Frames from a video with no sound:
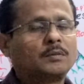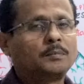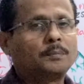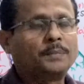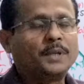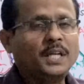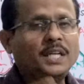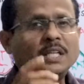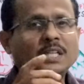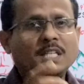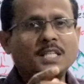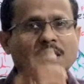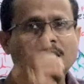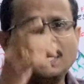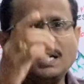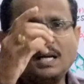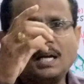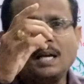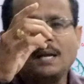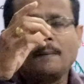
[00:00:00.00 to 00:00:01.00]
Brain is
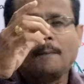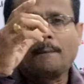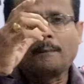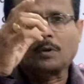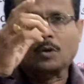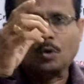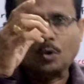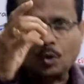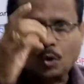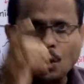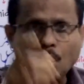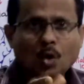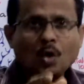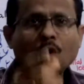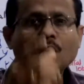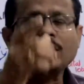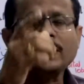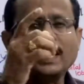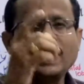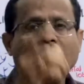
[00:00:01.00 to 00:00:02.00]
a
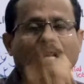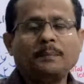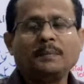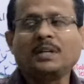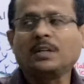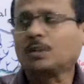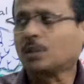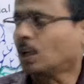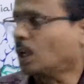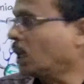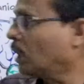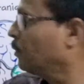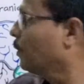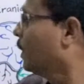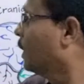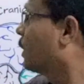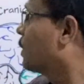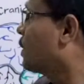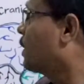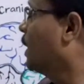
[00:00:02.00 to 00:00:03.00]
core element of
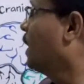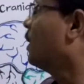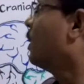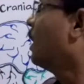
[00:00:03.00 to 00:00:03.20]
central